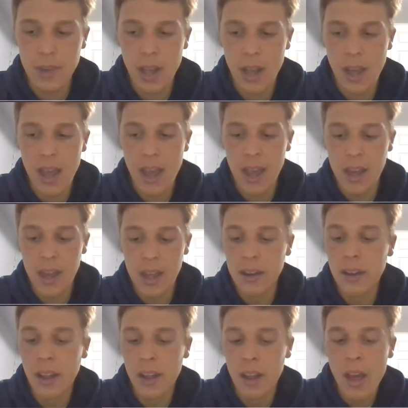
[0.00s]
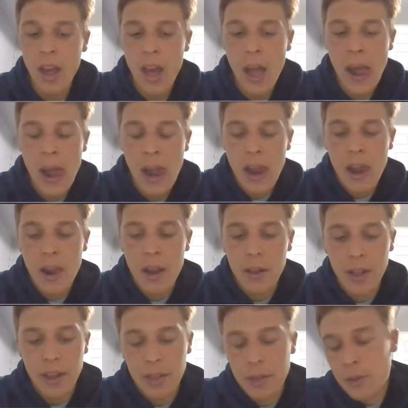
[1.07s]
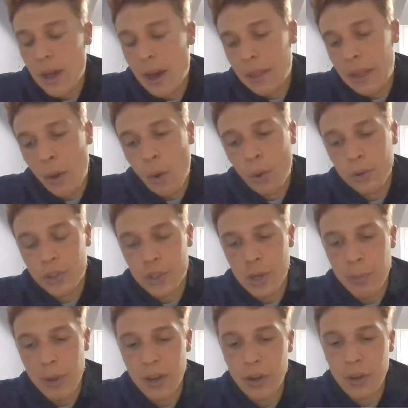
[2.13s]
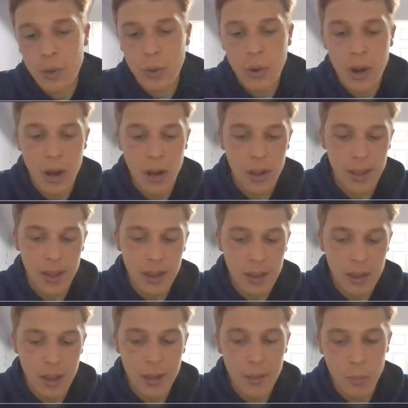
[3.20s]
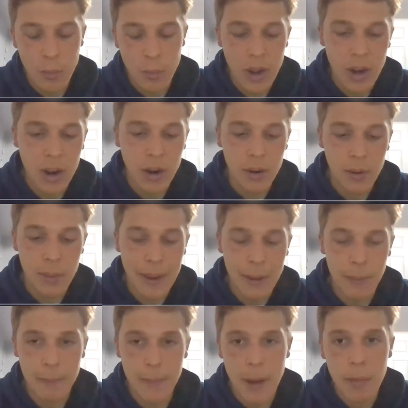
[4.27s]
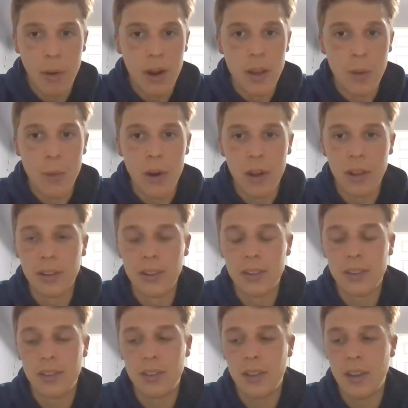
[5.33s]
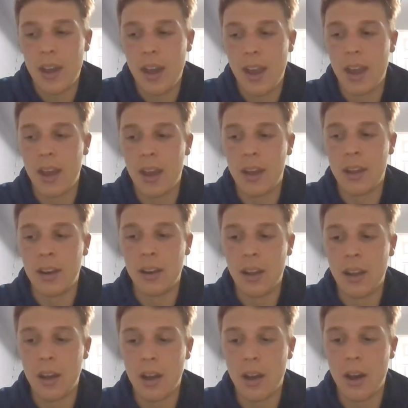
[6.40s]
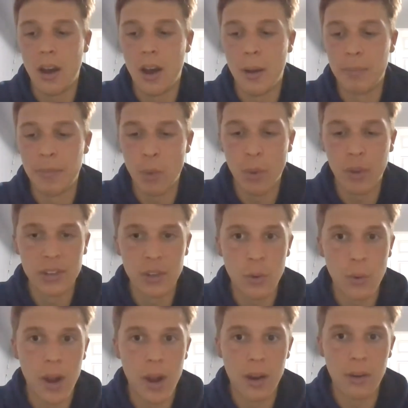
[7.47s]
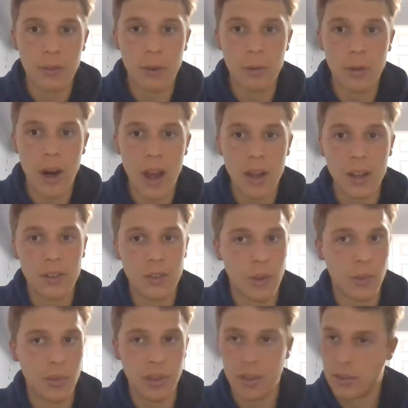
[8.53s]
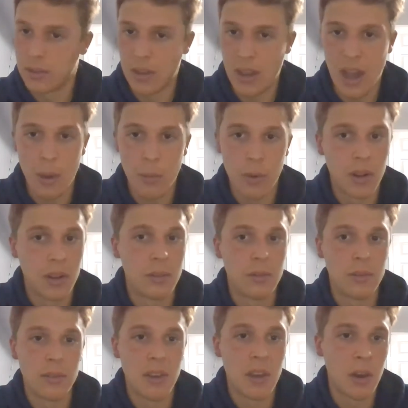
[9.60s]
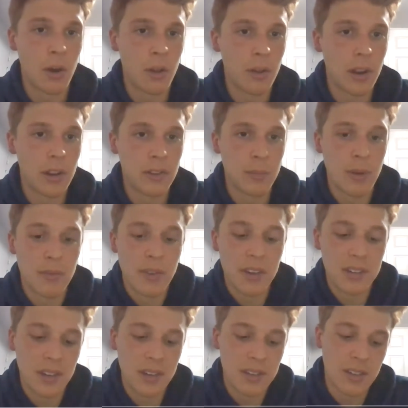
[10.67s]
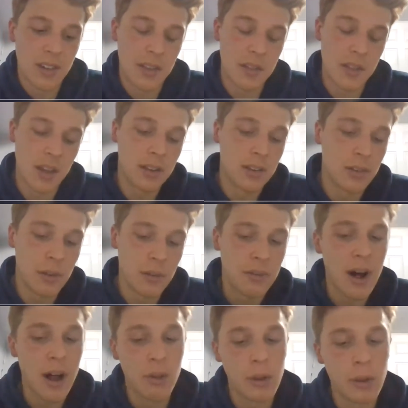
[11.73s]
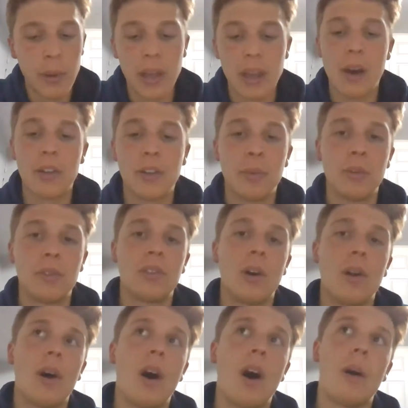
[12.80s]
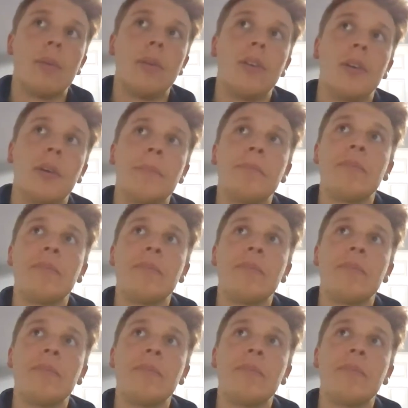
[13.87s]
And like through that whole trip, I knew like where my money was, and it wasn't quite at a full ride. So I was like, yeah, I want to take all the rest of my visits. And then so the following week, I was supposed to go to Auburn,